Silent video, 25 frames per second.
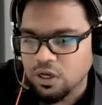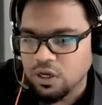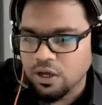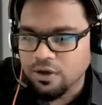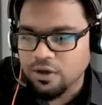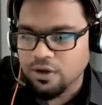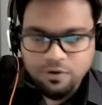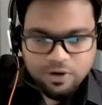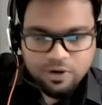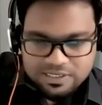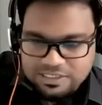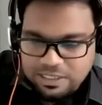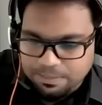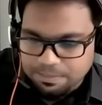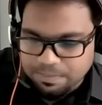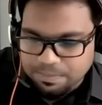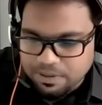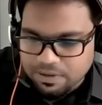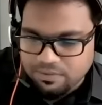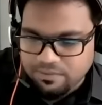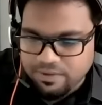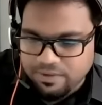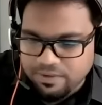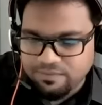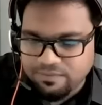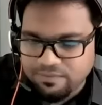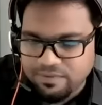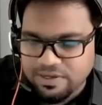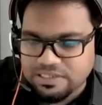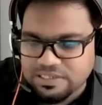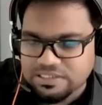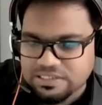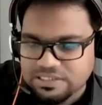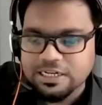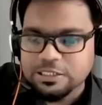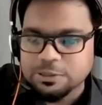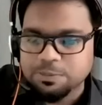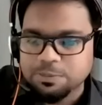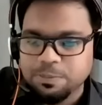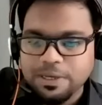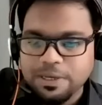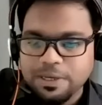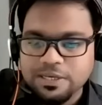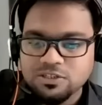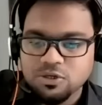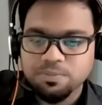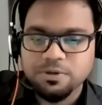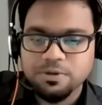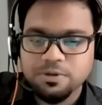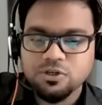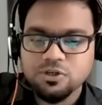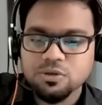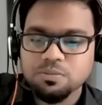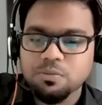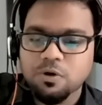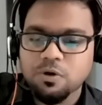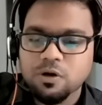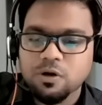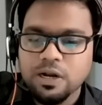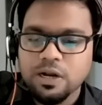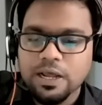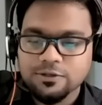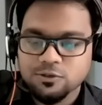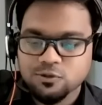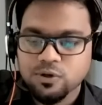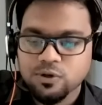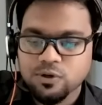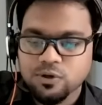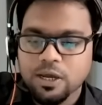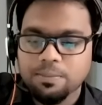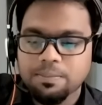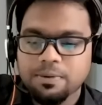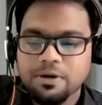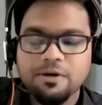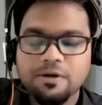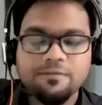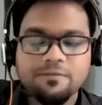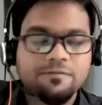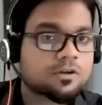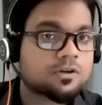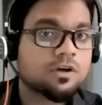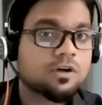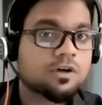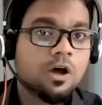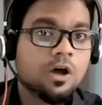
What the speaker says: For example, when we say that spaced repetition model has to happen after